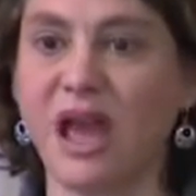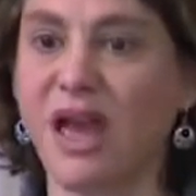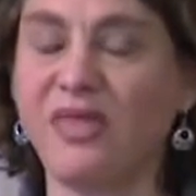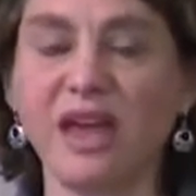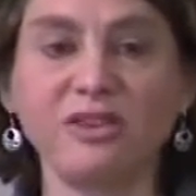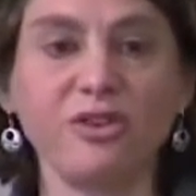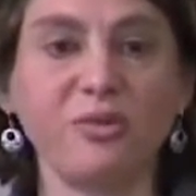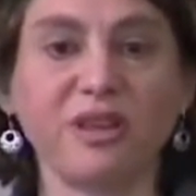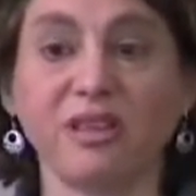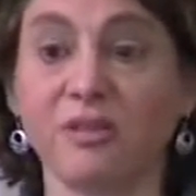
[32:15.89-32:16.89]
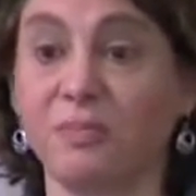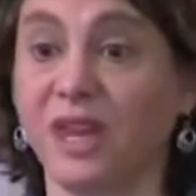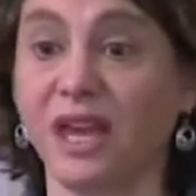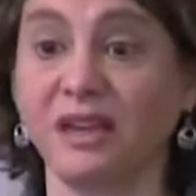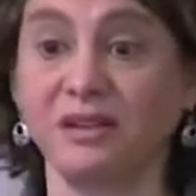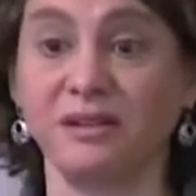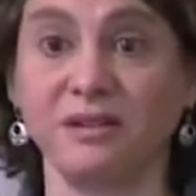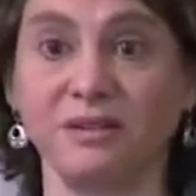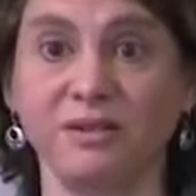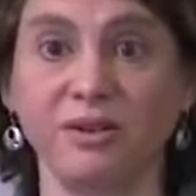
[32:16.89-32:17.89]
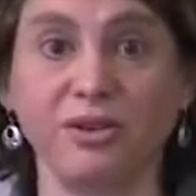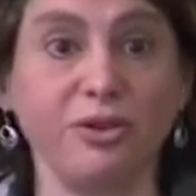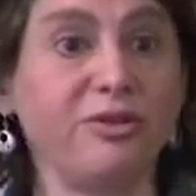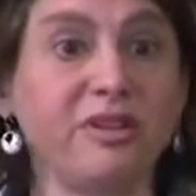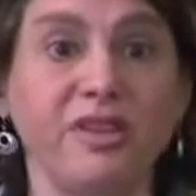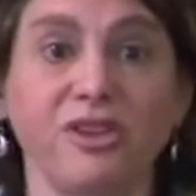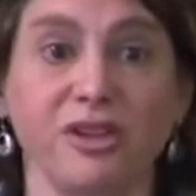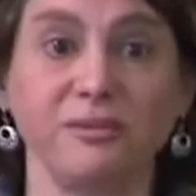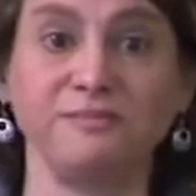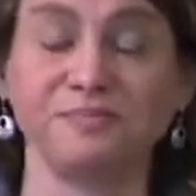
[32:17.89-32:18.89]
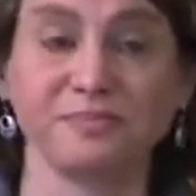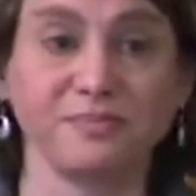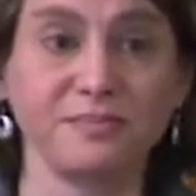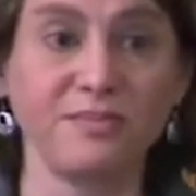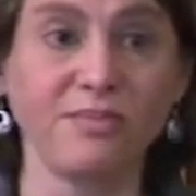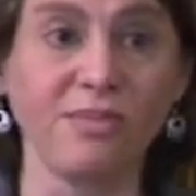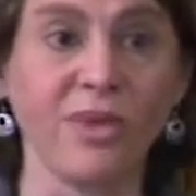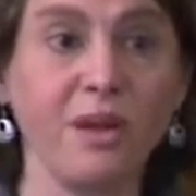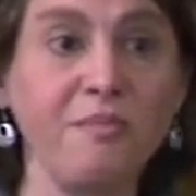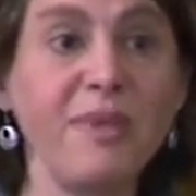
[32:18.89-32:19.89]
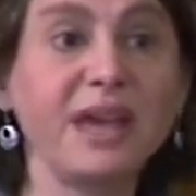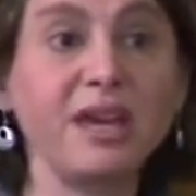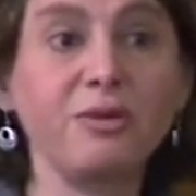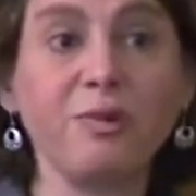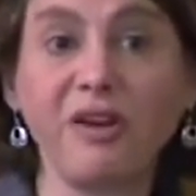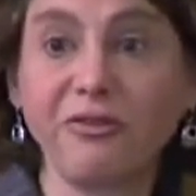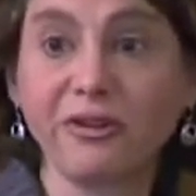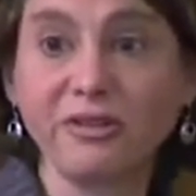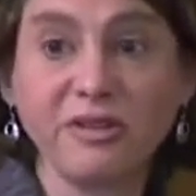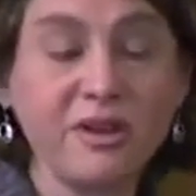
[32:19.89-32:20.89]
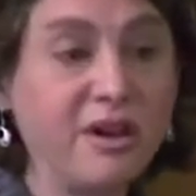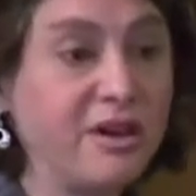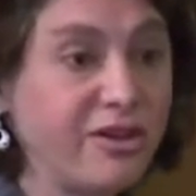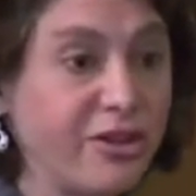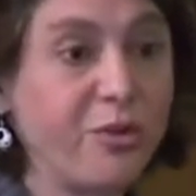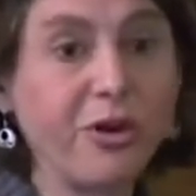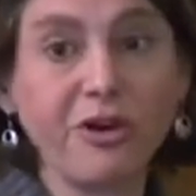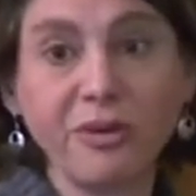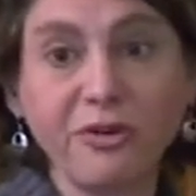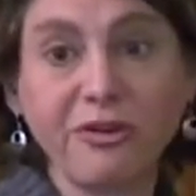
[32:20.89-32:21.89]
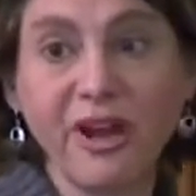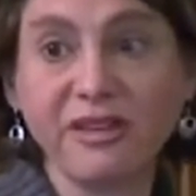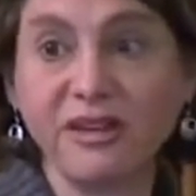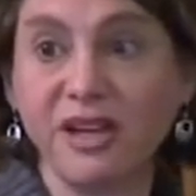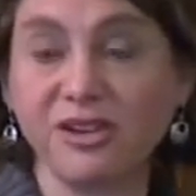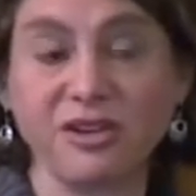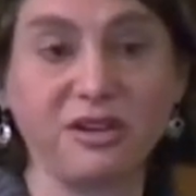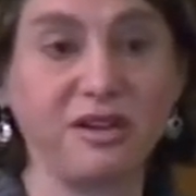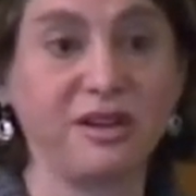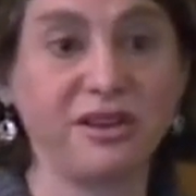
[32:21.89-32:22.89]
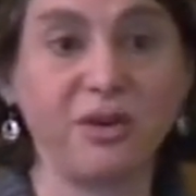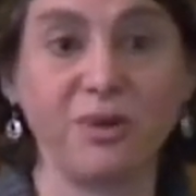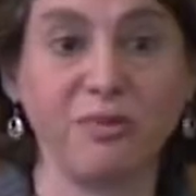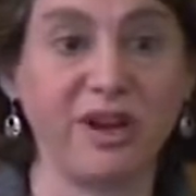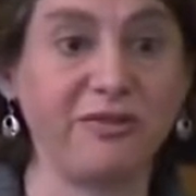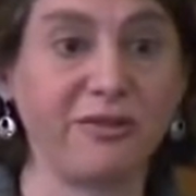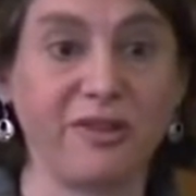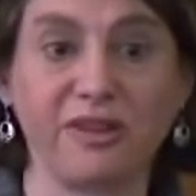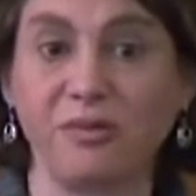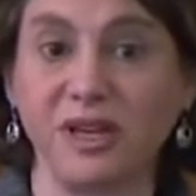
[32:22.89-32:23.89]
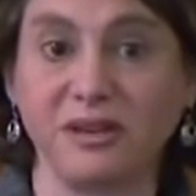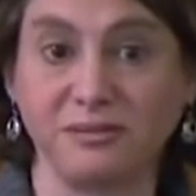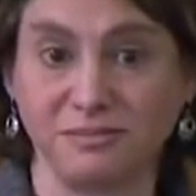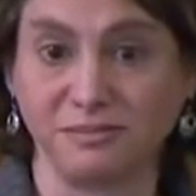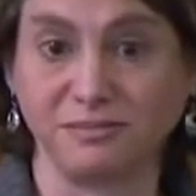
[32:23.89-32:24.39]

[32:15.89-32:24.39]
and then to explain your decision, making reference to the work on procrastination that we read for this week.